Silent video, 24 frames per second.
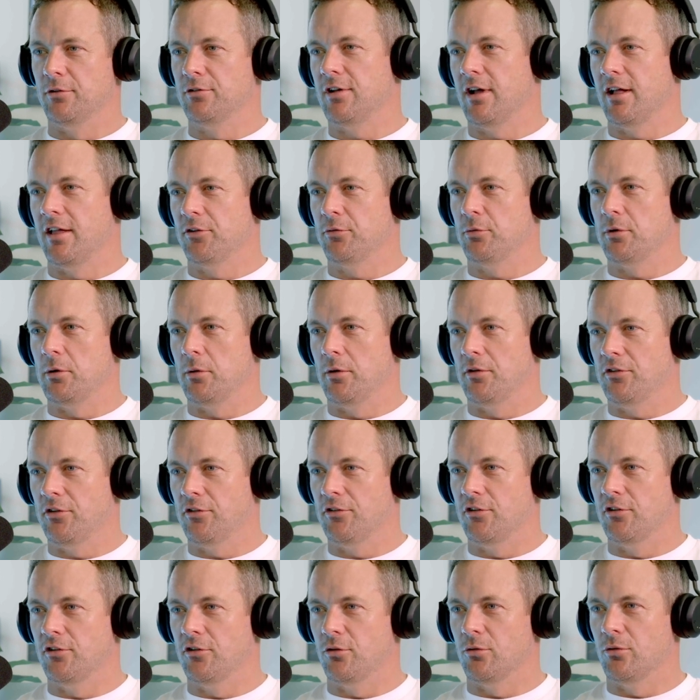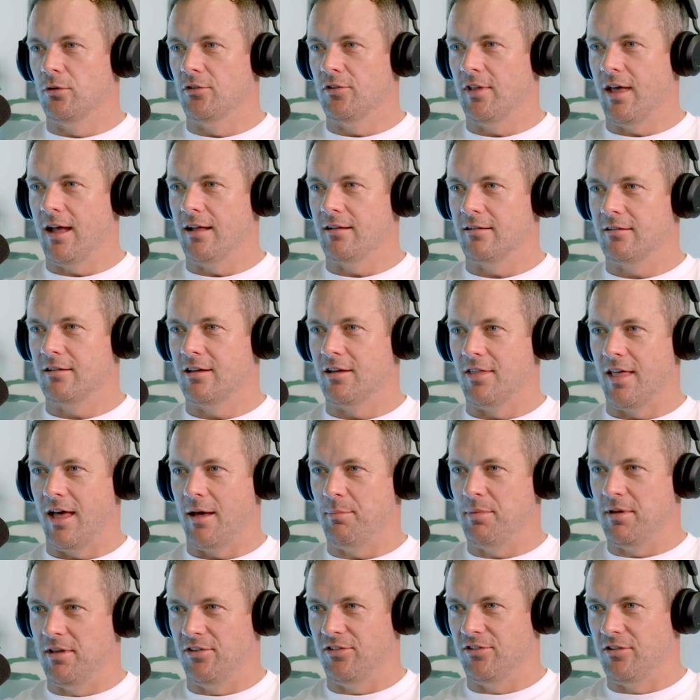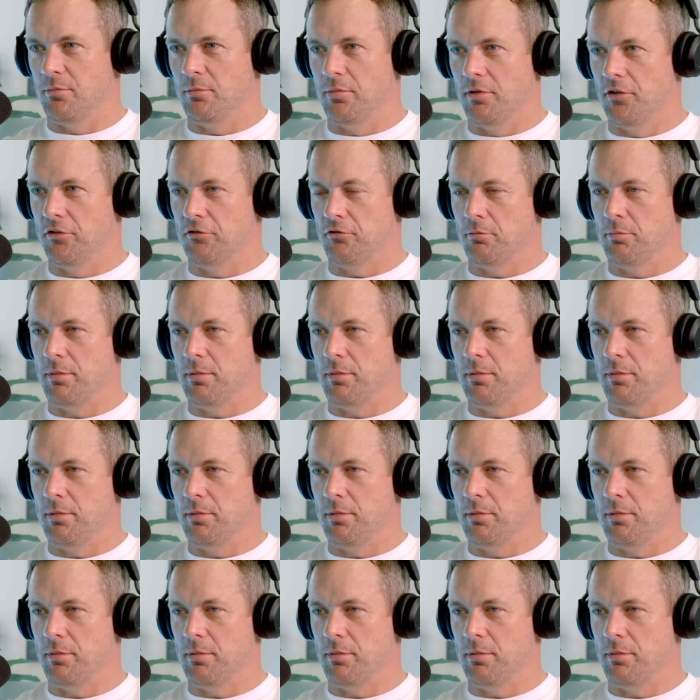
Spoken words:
he'll tell us what he wants us to do. Can that be as simple as